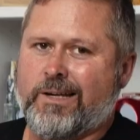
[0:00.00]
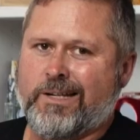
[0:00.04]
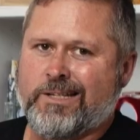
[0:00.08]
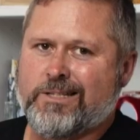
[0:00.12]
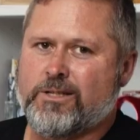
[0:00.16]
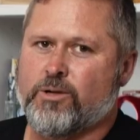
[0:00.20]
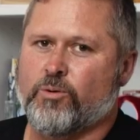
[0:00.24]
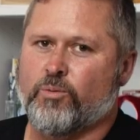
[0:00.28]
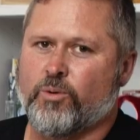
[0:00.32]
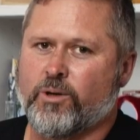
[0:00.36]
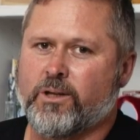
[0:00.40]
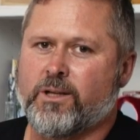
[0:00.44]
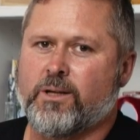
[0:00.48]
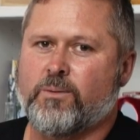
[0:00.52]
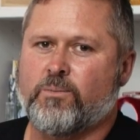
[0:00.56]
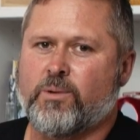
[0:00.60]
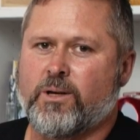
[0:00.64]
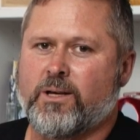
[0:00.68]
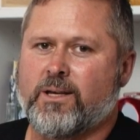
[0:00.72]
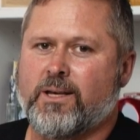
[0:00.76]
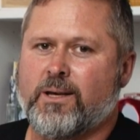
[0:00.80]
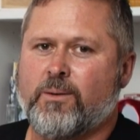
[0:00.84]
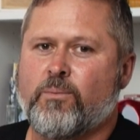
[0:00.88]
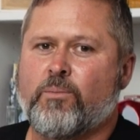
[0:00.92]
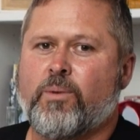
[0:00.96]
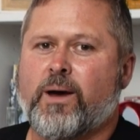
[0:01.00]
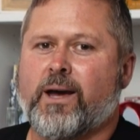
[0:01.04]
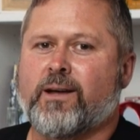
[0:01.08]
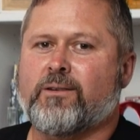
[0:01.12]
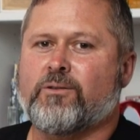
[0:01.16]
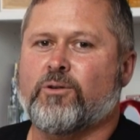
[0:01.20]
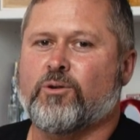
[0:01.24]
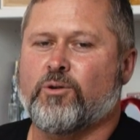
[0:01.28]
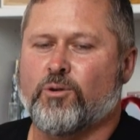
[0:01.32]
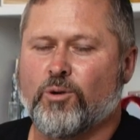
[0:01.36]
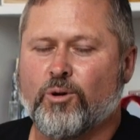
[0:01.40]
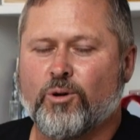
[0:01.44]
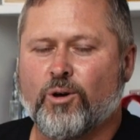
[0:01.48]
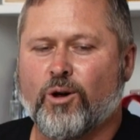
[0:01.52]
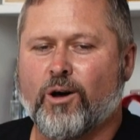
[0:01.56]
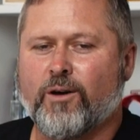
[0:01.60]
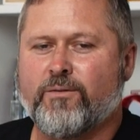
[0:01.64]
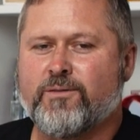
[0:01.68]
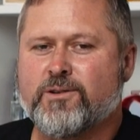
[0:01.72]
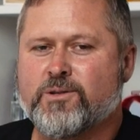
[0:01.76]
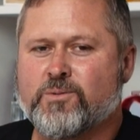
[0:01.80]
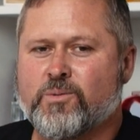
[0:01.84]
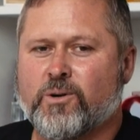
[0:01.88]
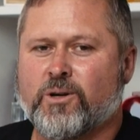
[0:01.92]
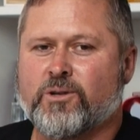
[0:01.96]
it's a really big impact on your
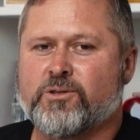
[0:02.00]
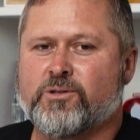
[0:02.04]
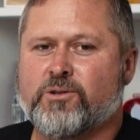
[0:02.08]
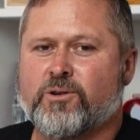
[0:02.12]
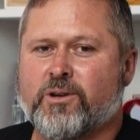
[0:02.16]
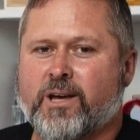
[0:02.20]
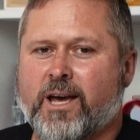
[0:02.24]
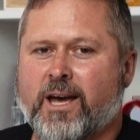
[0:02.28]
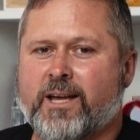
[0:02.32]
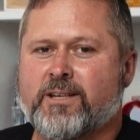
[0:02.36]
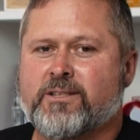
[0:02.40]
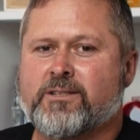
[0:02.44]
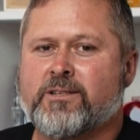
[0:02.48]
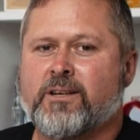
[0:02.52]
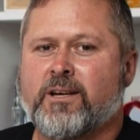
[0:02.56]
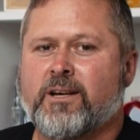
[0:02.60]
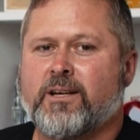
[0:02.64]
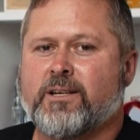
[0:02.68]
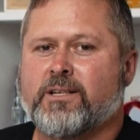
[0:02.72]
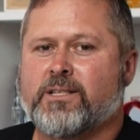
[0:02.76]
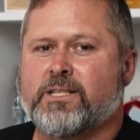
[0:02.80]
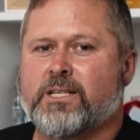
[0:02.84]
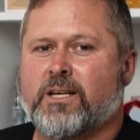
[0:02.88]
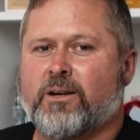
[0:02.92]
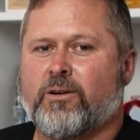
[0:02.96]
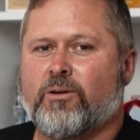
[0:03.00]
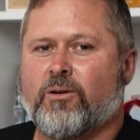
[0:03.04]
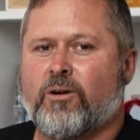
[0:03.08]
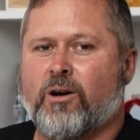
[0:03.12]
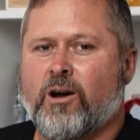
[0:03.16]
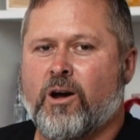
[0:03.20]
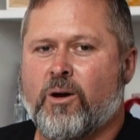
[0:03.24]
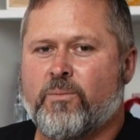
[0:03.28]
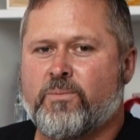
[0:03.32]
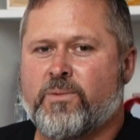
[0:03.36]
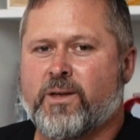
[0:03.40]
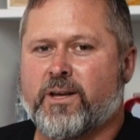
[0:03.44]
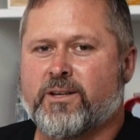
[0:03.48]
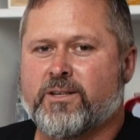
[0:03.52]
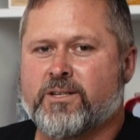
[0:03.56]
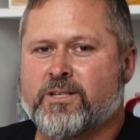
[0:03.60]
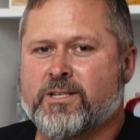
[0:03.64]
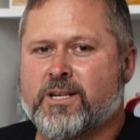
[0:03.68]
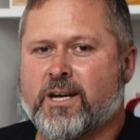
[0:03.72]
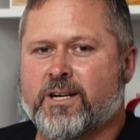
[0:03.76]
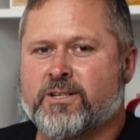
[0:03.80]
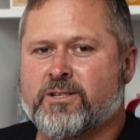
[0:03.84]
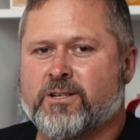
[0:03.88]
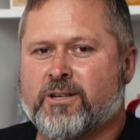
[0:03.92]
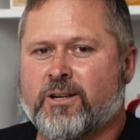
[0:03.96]
life as well as your cat's. So I hope that
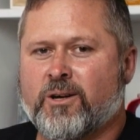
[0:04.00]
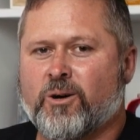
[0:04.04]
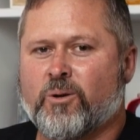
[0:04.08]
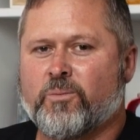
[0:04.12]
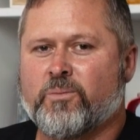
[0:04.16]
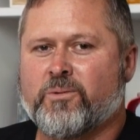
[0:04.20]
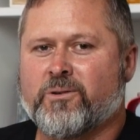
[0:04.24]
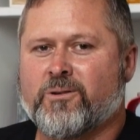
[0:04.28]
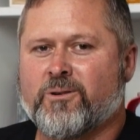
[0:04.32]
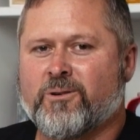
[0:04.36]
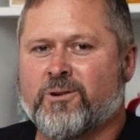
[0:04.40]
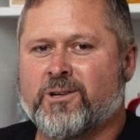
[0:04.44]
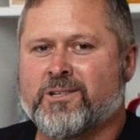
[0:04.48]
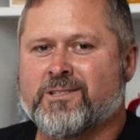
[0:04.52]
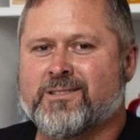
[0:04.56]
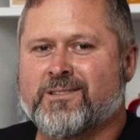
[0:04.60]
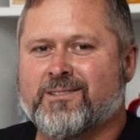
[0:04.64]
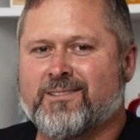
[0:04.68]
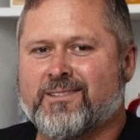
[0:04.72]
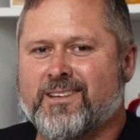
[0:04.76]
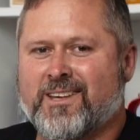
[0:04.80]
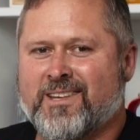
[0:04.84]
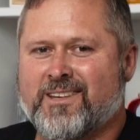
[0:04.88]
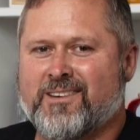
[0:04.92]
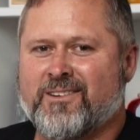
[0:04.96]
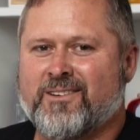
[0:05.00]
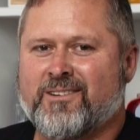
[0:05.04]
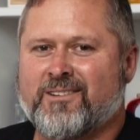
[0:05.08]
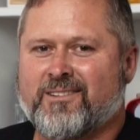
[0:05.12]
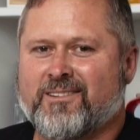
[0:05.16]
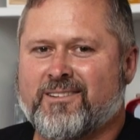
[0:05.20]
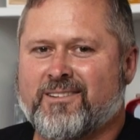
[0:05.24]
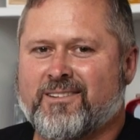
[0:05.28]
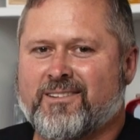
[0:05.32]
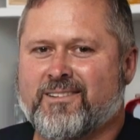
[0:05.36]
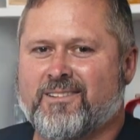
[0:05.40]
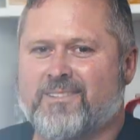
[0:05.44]
discussion helped, guys. Thank you.